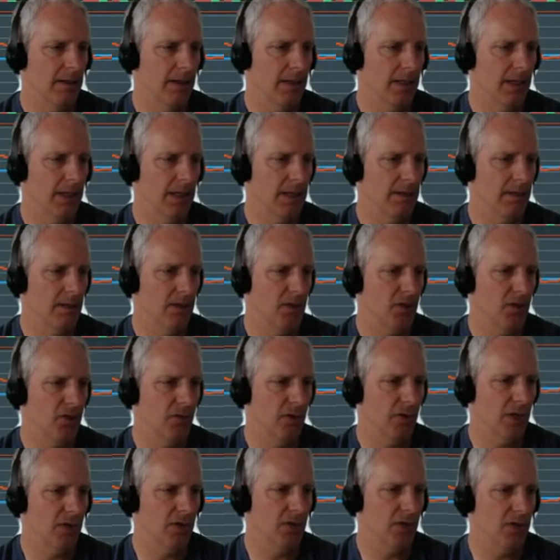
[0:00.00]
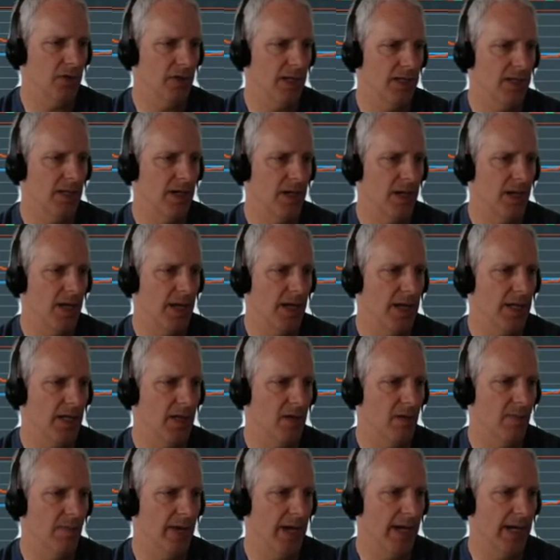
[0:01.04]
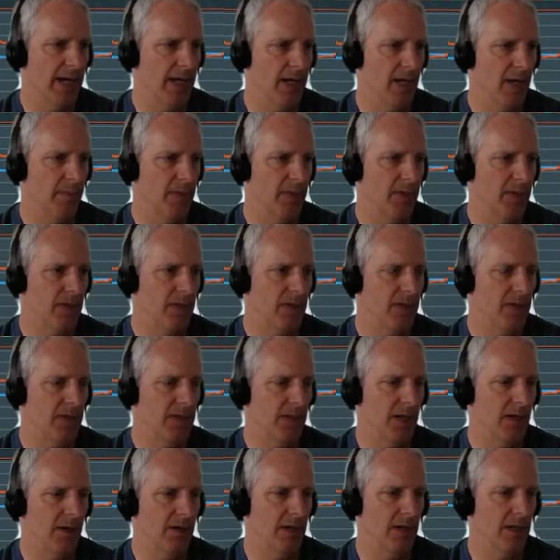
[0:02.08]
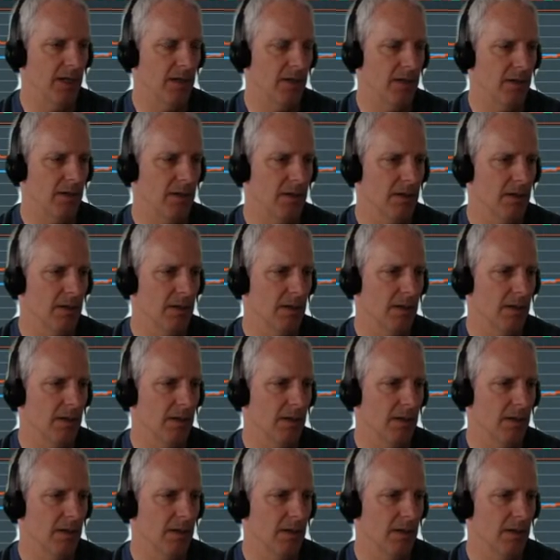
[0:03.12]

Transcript: Okay, the structure has not come back up into this area here.